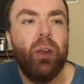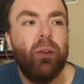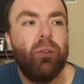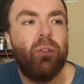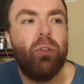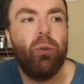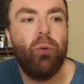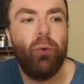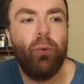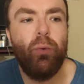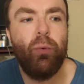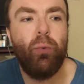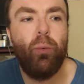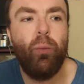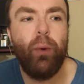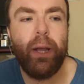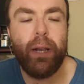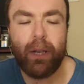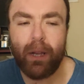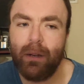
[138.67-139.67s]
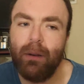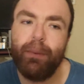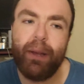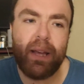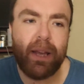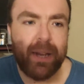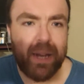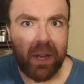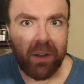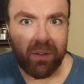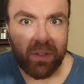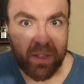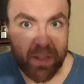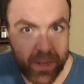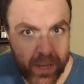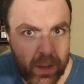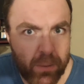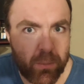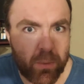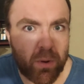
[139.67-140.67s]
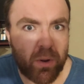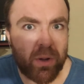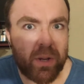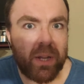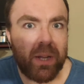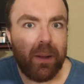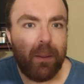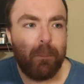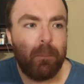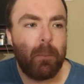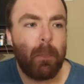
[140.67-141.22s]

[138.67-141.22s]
So when WWE announced the network,